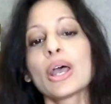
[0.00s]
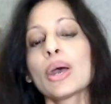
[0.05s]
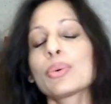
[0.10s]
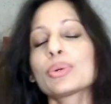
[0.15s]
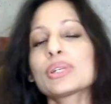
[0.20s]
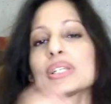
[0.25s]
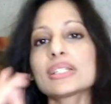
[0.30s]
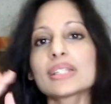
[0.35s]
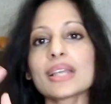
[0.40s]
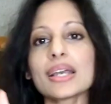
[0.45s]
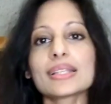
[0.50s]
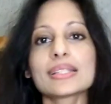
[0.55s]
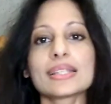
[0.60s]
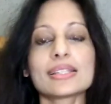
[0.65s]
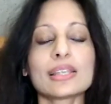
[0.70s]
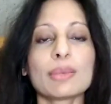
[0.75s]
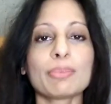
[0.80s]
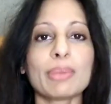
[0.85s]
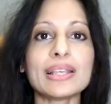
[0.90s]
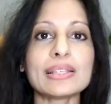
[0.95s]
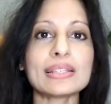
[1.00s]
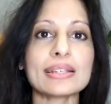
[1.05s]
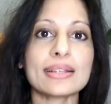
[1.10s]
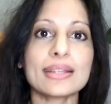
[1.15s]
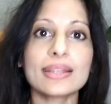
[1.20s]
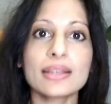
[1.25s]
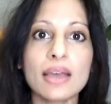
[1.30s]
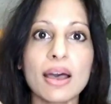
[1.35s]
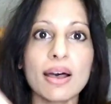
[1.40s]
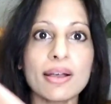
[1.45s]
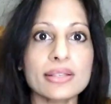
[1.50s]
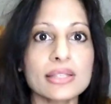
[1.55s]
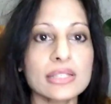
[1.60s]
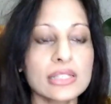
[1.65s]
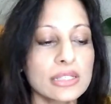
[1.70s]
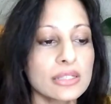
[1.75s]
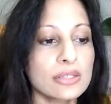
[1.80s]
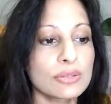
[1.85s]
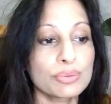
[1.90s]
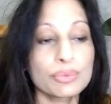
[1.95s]
What it does is it basically cuts
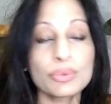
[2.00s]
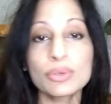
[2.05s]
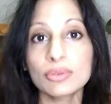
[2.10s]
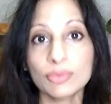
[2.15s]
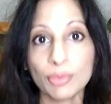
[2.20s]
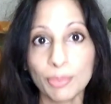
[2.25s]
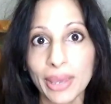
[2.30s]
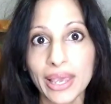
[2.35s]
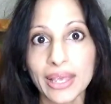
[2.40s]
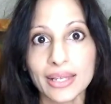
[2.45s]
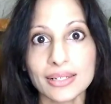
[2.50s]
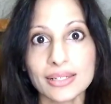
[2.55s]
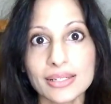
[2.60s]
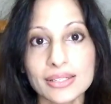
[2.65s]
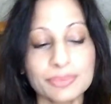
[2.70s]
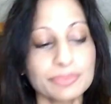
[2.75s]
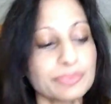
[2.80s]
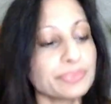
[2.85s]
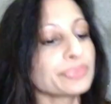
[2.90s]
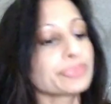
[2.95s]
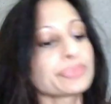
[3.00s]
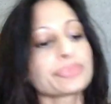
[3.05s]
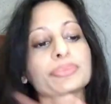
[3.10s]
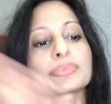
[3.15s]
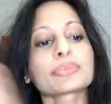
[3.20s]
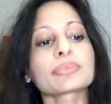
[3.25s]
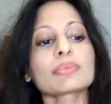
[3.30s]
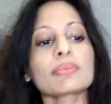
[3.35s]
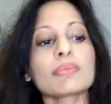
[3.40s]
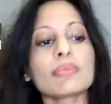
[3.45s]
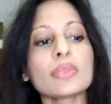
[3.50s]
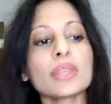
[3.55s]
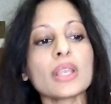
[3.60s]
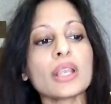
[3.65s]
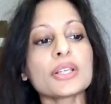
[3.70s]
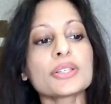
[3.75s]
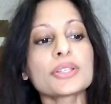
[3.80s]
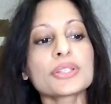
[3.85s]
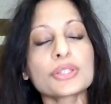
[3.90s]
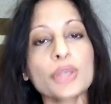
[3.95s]
through the paint
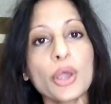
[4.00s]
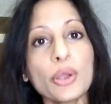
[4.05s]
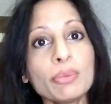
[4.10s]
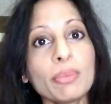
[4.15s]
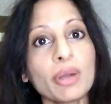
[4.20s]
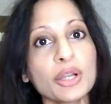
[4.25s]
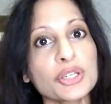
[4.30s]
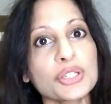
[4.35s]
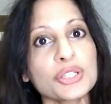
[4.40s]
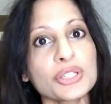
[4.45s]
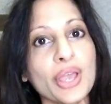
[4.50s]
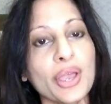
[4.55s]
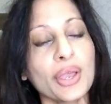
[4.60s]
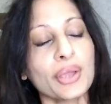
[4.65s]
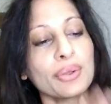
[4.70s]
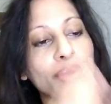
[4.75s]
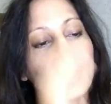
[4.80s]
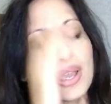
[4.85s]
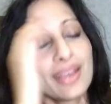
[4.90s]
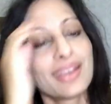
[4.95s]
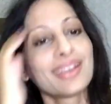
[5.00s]
so much so,